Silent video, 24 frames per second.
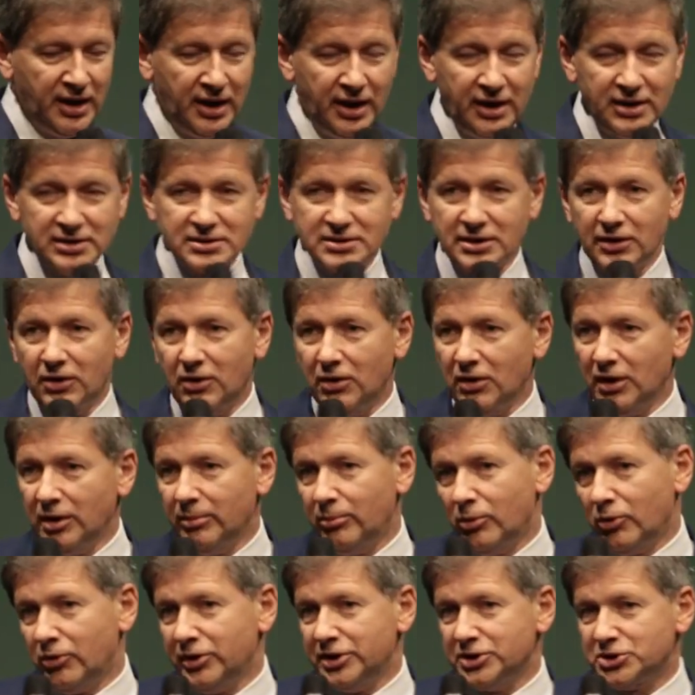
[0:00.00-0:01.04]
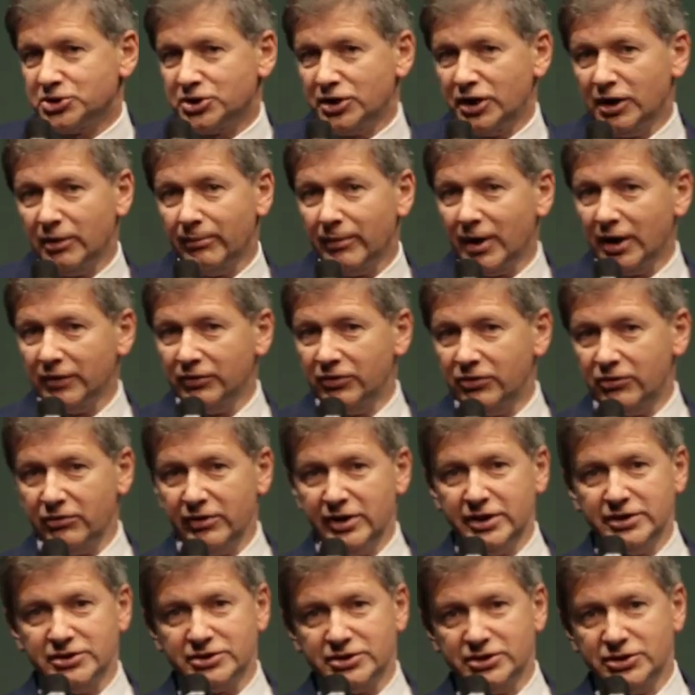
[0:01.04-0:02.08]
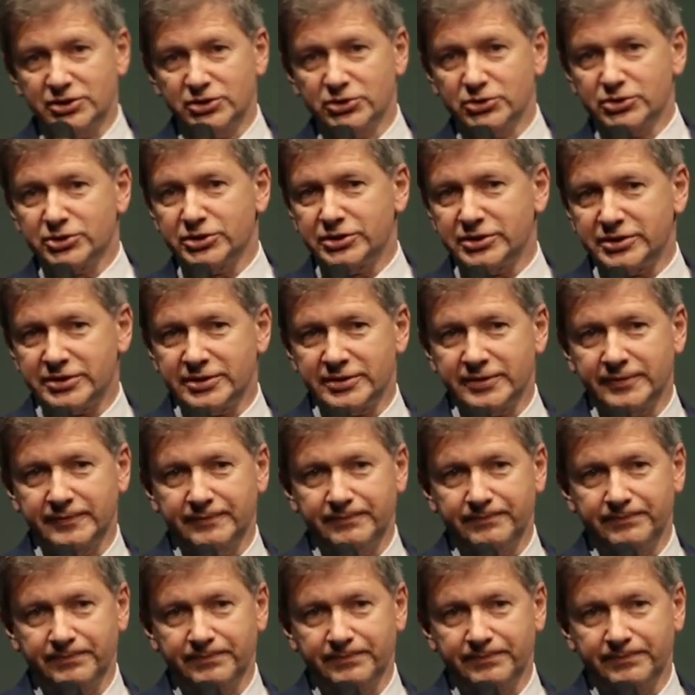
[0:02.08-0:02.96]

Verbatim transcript: is a collaboration among three institutions.